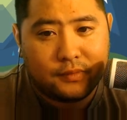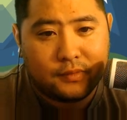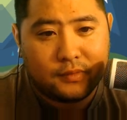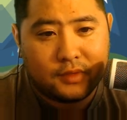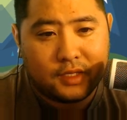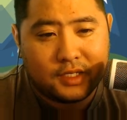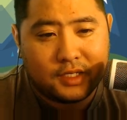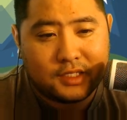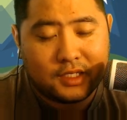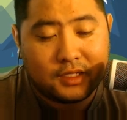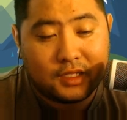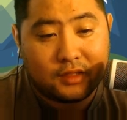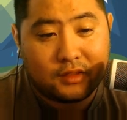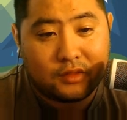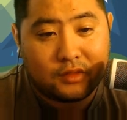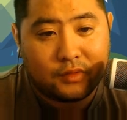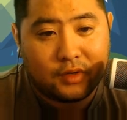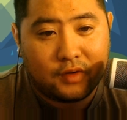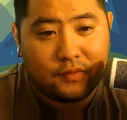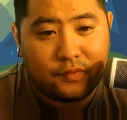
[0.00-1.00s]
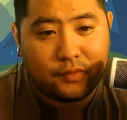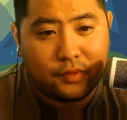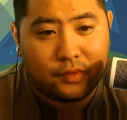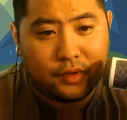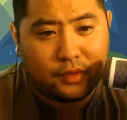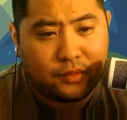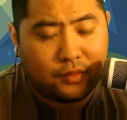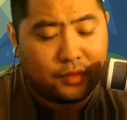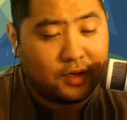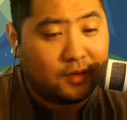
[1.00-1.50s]
They said that
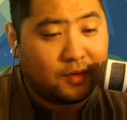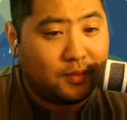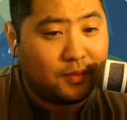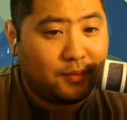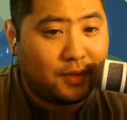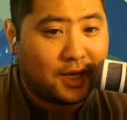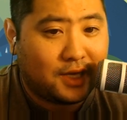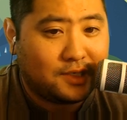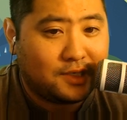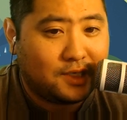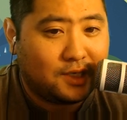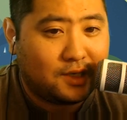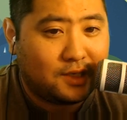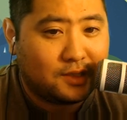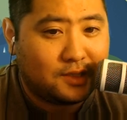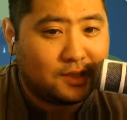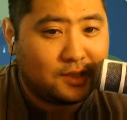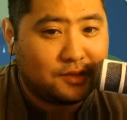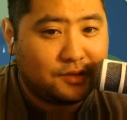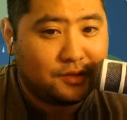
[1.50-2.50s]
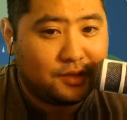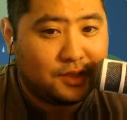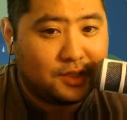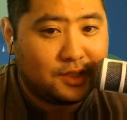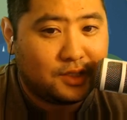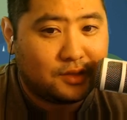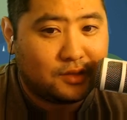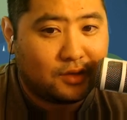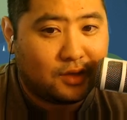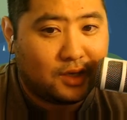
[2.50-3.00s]
343 have been patching it consistently
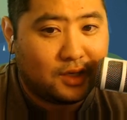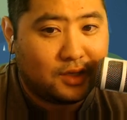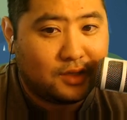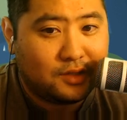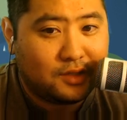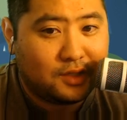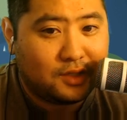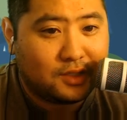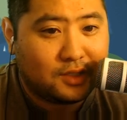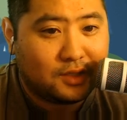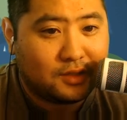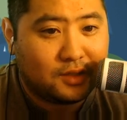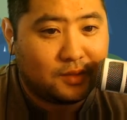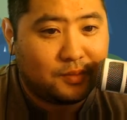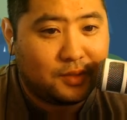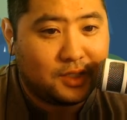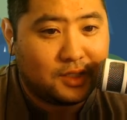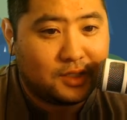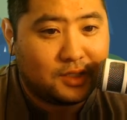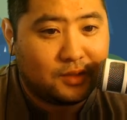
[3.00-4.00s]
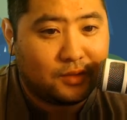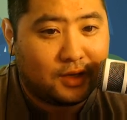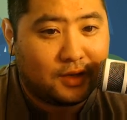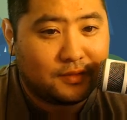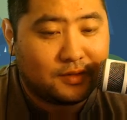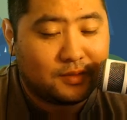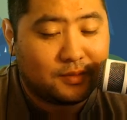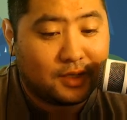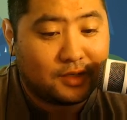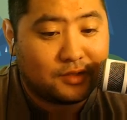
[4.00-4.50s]
since launch, and it sounds like PC will have
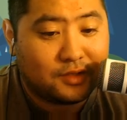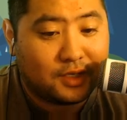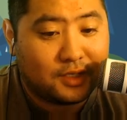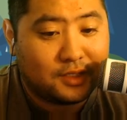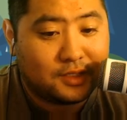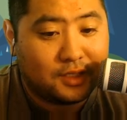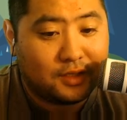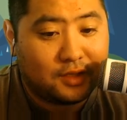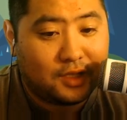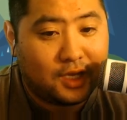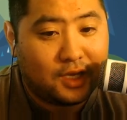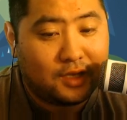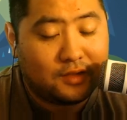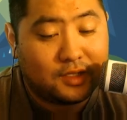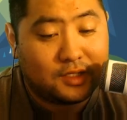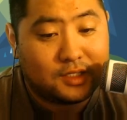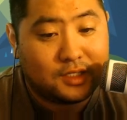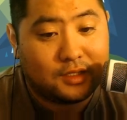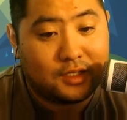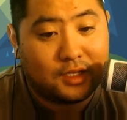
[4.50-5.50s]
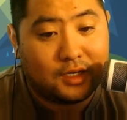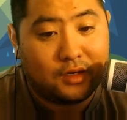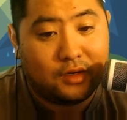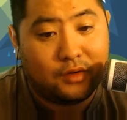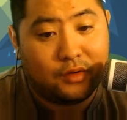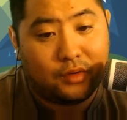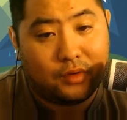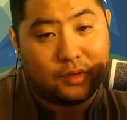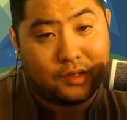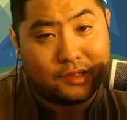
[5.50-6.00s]
some extra icing on the cake. They said that
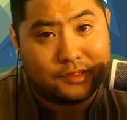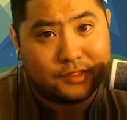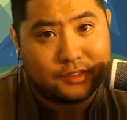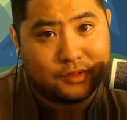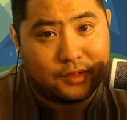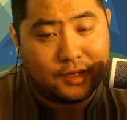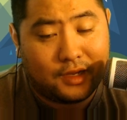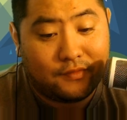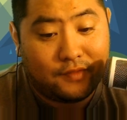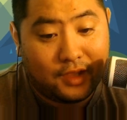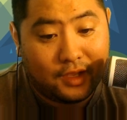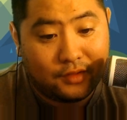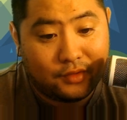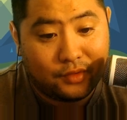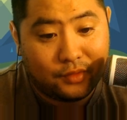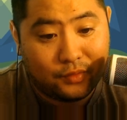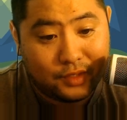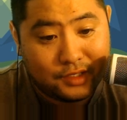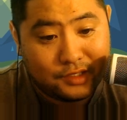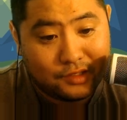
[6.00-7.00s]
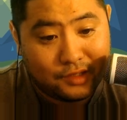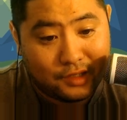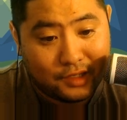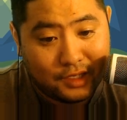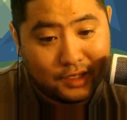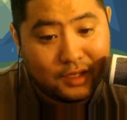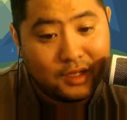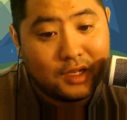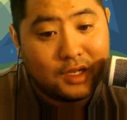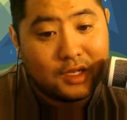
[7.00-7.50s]
it will also have Halo Reach on
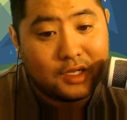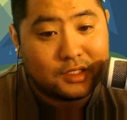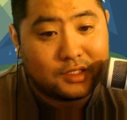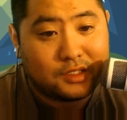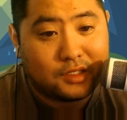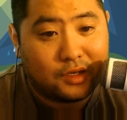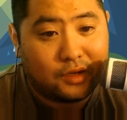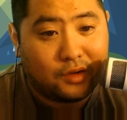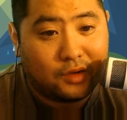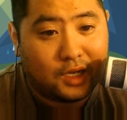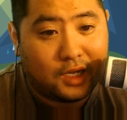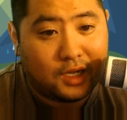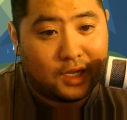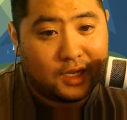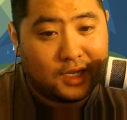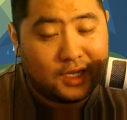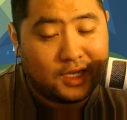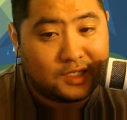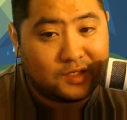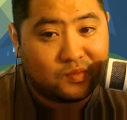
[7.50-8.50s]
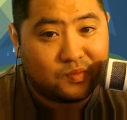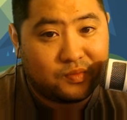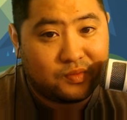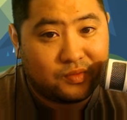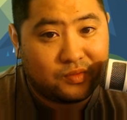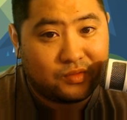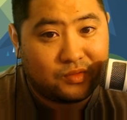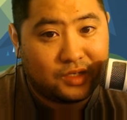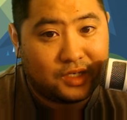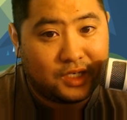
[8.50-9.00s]
it, so it's
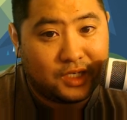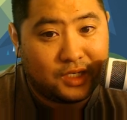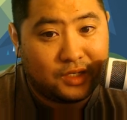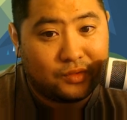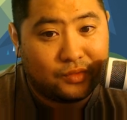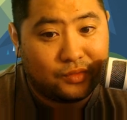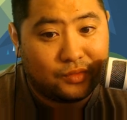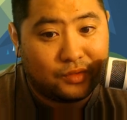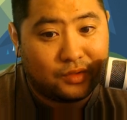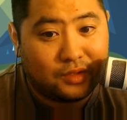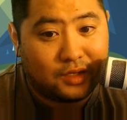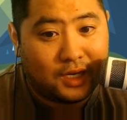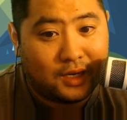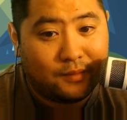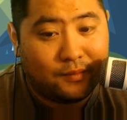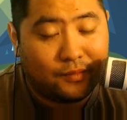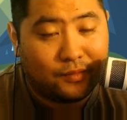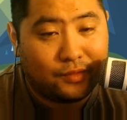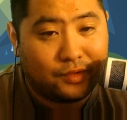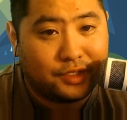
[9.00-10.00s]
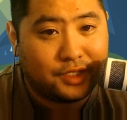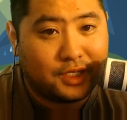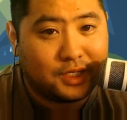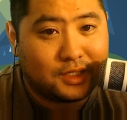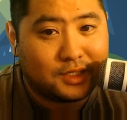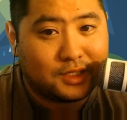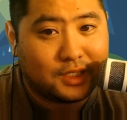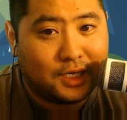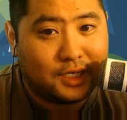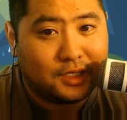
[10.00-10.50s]
pretty cool. I'm really
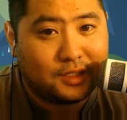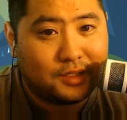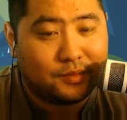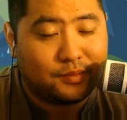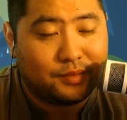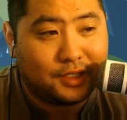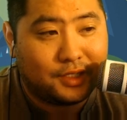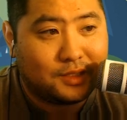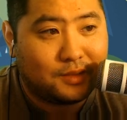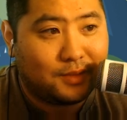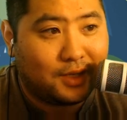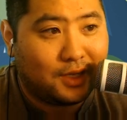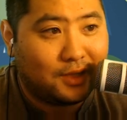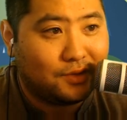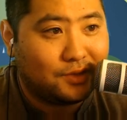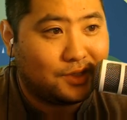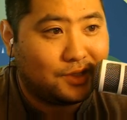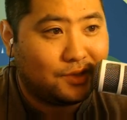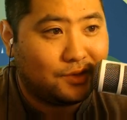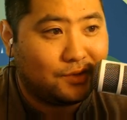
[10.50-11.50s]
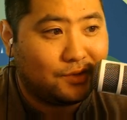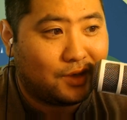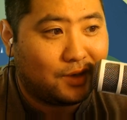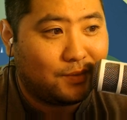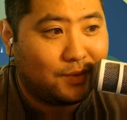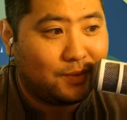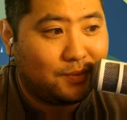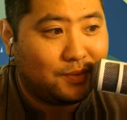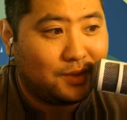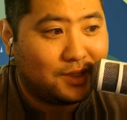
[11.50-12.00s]
excited to play some Halo 2 on
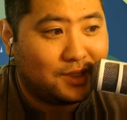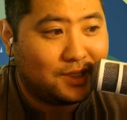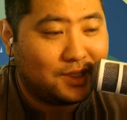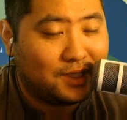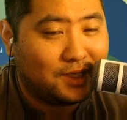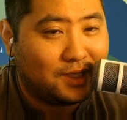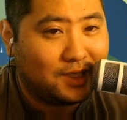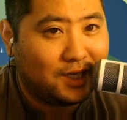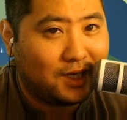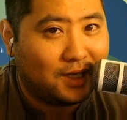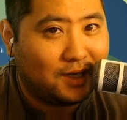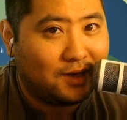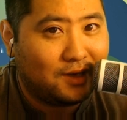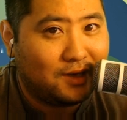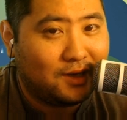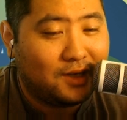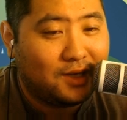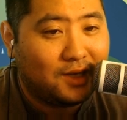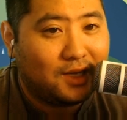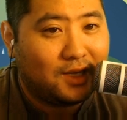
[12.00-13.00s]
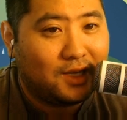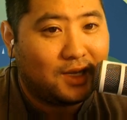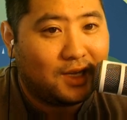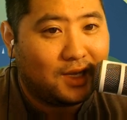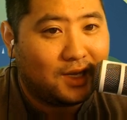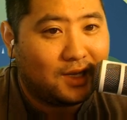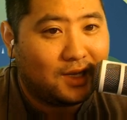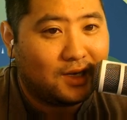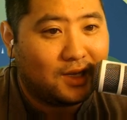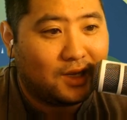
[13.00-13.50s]
my PC again
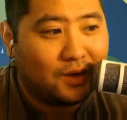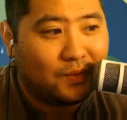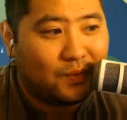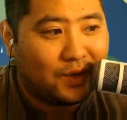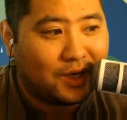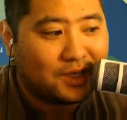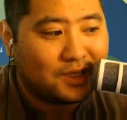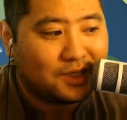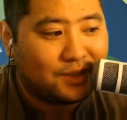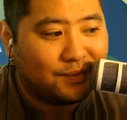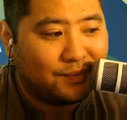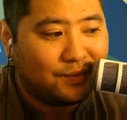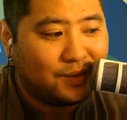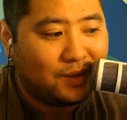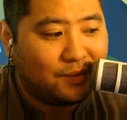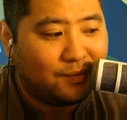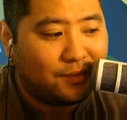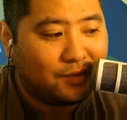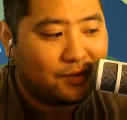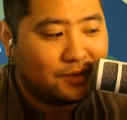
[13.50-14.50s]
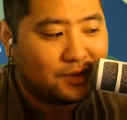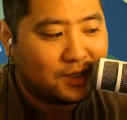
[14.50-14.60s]
and wreck some people.